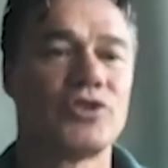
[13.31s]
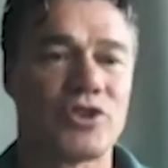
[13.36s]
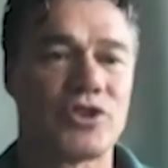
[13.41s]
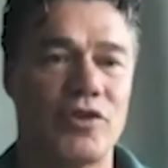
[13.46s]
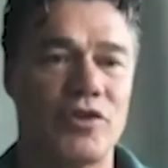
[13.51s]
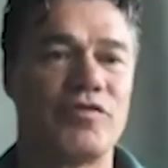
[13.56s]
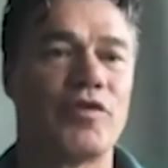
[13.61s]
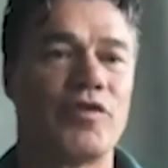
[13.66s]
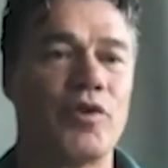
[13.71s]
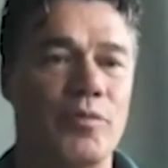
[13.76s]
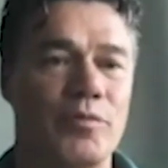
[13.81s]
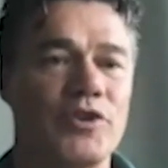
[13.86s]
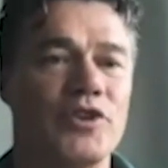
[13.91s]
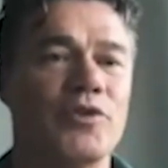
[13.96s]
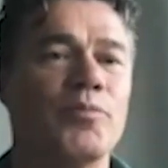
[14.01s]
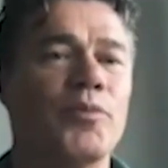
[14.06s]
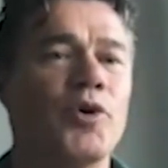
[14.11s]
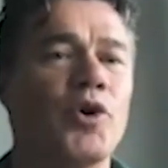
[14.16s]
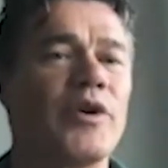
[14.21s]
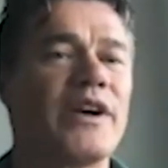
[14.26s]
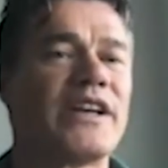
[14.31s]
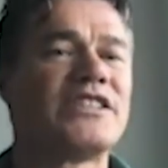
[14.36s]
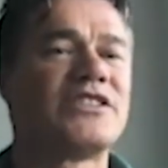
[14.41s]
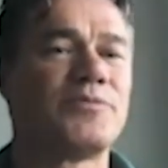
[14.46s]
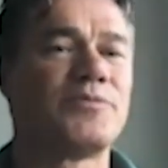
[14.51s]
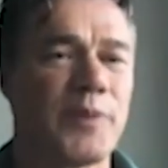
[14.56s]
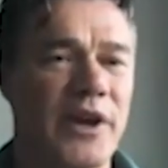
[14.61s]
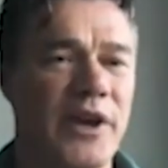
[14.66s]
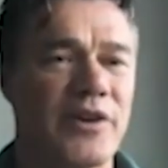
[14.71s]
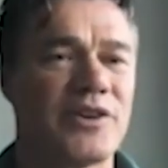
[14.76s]
So for the more
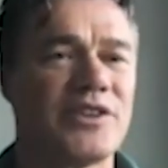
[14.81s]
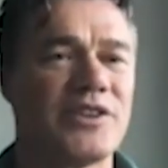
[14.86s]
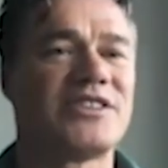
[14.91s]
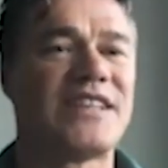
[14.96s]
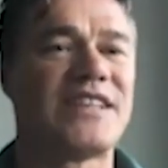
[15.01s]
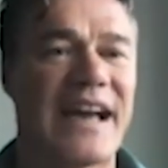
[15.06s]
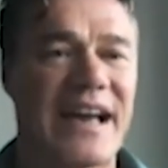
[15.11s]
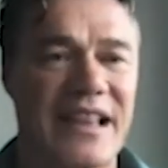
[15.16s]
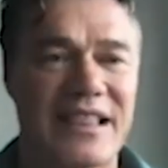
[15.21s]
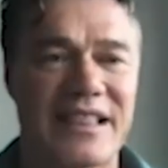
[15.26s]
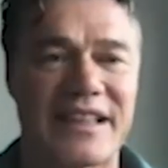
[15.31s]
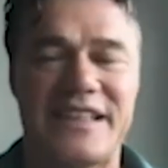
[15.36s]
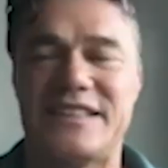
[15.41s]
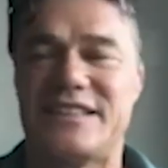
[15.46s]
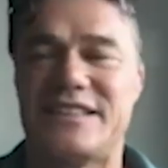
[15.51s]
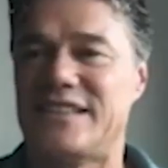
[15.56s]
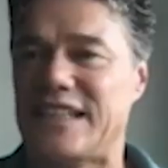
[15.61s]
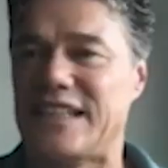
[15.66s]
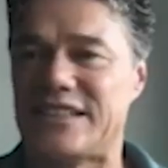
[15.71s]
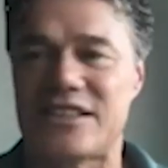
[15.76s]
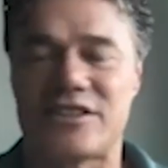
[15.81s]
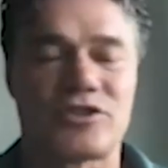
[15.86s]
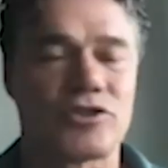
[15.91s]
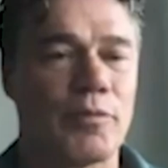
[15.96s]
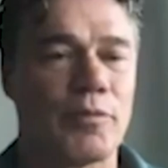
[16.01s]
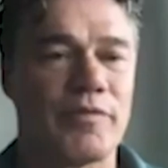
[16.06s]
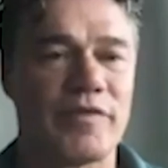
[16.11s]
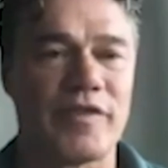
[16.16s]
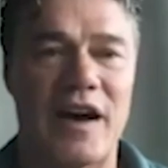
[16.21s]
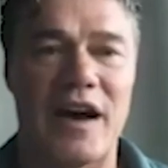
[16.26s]
experienced athletes, that's a
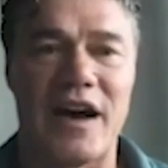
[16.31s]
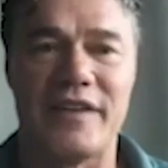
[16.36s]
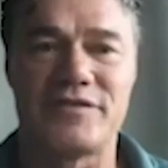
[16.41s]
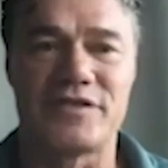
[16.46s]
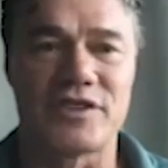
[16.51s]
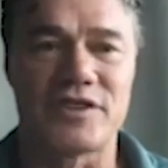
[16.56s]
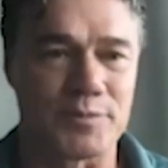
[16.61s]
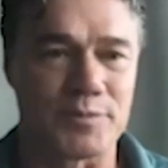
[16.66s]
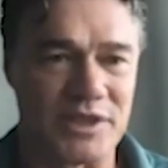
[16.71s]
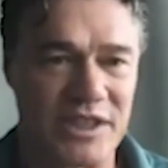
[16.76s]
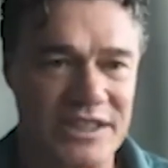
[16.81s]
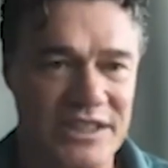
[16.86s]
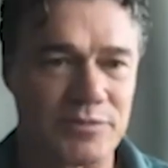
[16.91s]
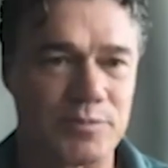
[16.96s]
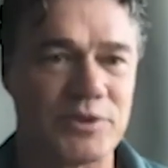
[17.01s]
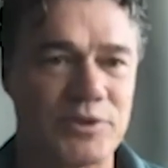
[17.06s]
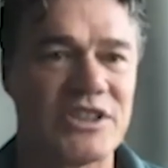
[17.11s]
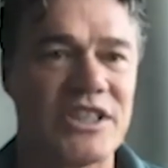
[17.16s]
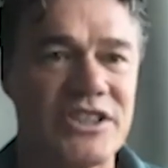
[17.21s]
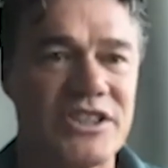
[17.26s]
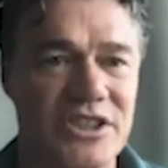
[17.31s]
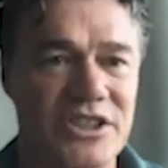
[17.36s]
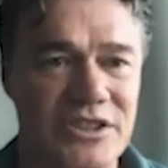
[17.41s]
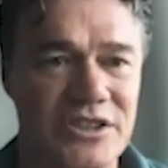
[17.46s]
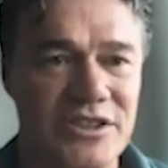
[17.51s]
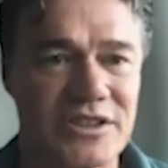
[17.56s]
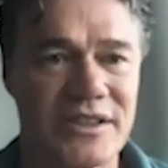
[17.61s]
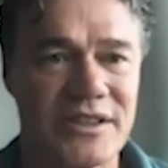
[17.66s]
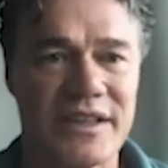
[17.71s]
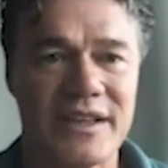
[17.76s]
top five, top six
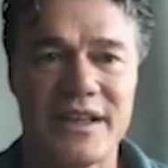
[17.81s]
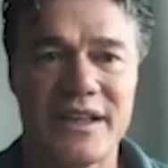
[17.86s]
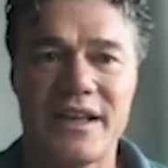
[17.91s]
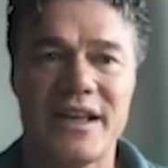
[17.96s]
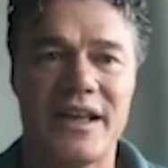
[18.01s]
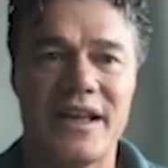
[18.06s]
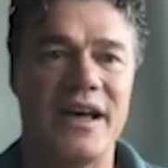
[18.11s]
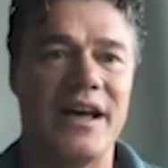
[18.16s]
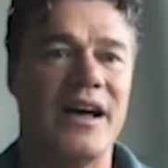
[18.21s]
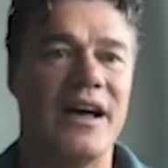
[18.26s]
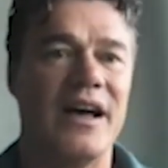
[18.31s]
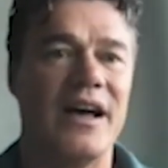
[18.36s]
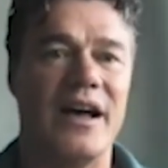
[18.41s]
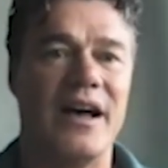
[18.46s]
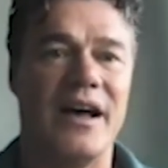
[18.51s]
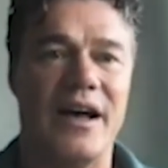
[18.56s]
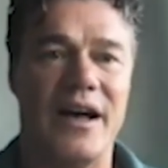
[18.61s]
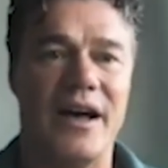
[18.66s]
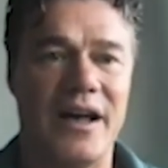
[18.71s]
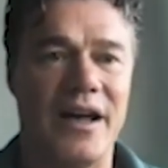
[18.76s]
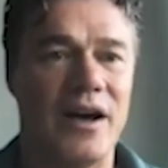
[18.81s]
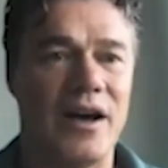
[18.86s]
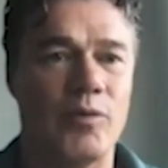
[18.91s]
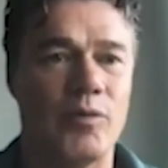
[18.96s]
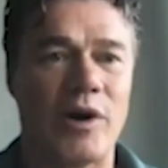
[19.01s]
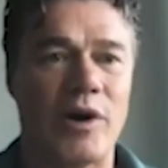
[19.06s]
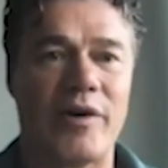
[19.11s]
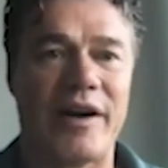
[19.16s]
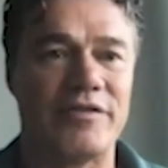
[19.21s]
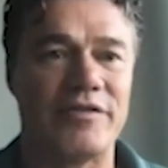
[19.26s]
position, uh, uh,
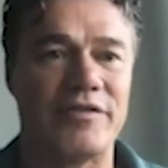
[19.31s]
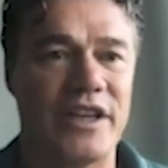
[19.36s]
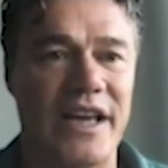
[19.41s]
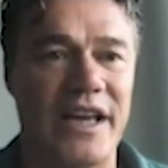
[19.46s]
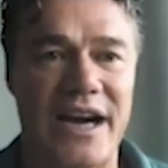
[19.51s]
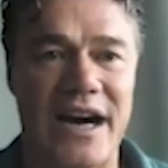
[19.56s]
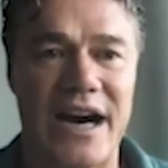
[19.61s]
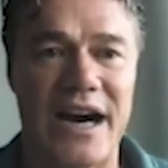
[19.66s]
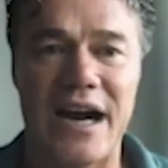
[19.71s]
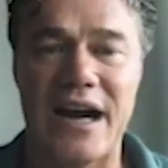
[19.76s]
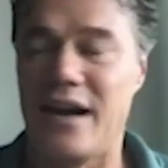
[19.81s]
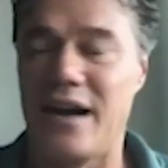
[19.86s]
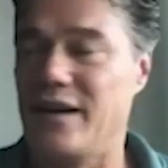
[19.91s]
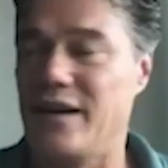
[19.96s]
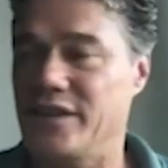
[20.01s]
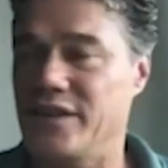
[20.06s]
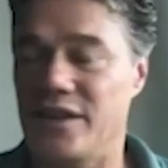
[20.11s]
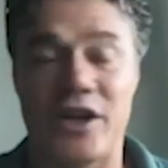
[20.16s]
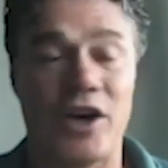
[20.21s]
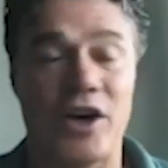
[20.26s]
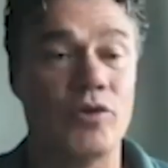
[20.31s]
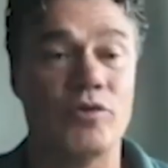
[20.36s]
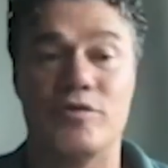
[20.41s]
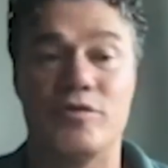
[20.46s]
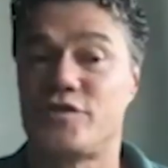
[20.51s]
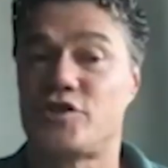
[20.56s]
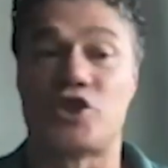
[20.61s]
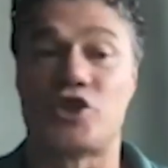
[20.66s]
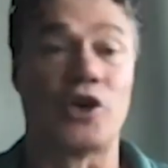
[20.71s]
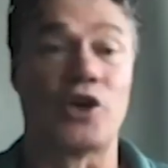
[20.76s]
wherever they are, you
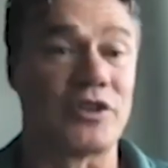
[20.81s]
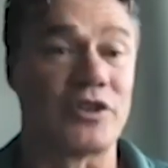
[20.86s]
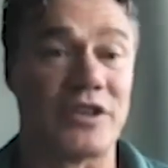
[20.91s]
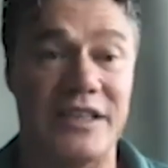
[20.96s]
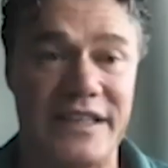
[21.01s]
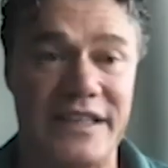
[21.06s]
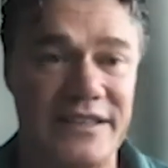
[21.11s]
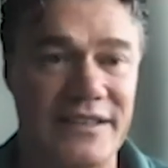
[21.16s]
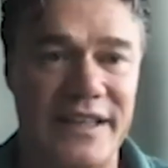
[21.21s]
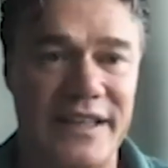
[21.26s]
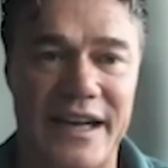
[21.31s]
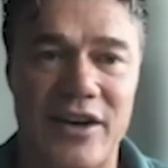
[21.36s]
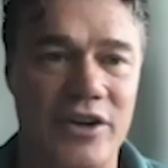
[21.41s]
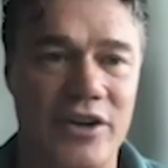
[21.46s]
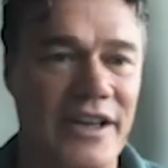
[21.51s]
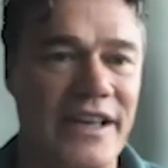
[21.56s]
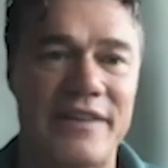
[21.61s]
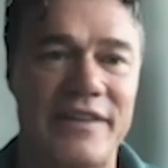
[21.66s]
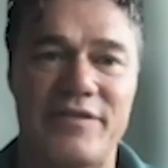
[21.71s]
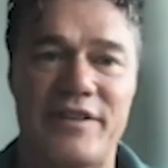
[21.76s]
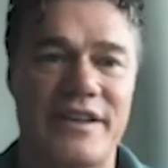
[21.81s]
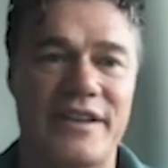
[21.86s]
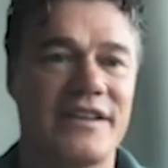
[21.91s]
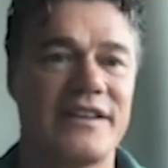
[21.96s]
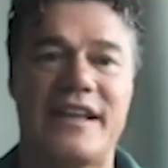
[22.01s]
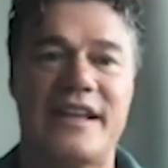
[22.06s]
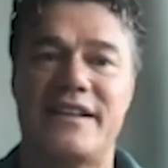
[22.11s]
know. Certainly, they're going to give it.